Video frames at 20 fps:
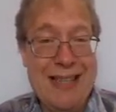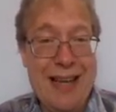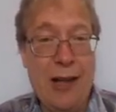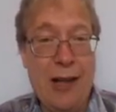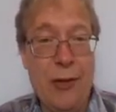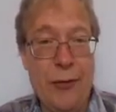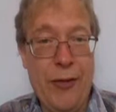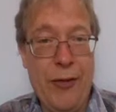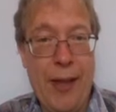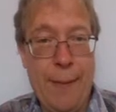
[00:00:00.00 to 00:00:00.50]

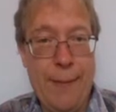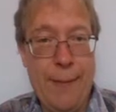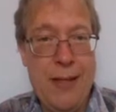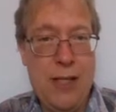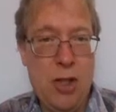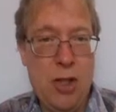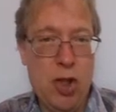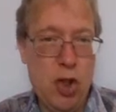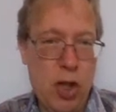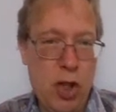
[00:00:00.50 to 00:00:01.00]
delta
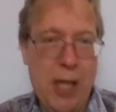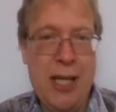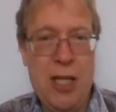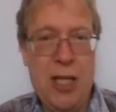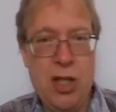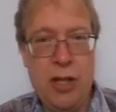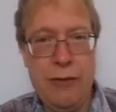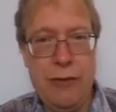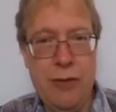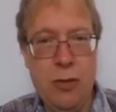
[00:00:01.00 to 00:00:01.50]
means
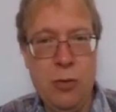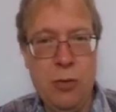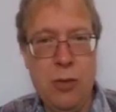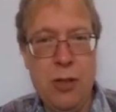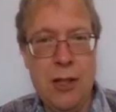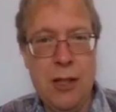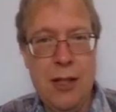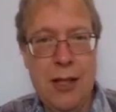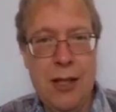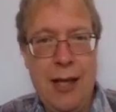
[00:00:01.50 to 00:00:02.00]
change if you
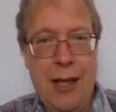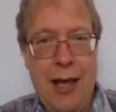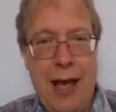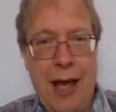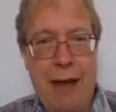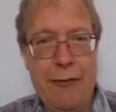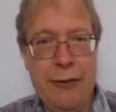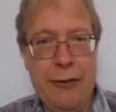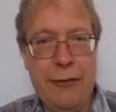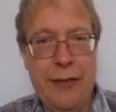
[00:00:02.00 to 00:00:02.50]

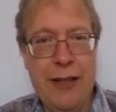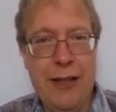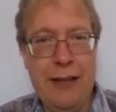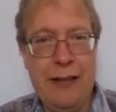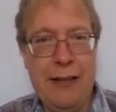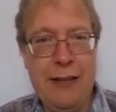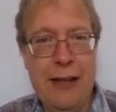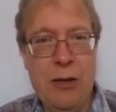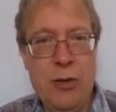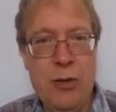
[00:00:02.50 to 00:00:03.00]
haven't
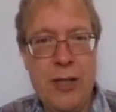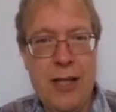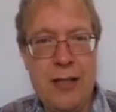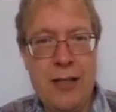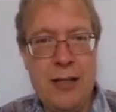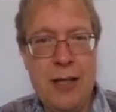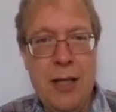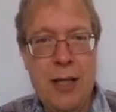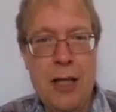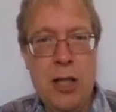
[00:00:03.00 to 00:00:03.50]
figured it out yet.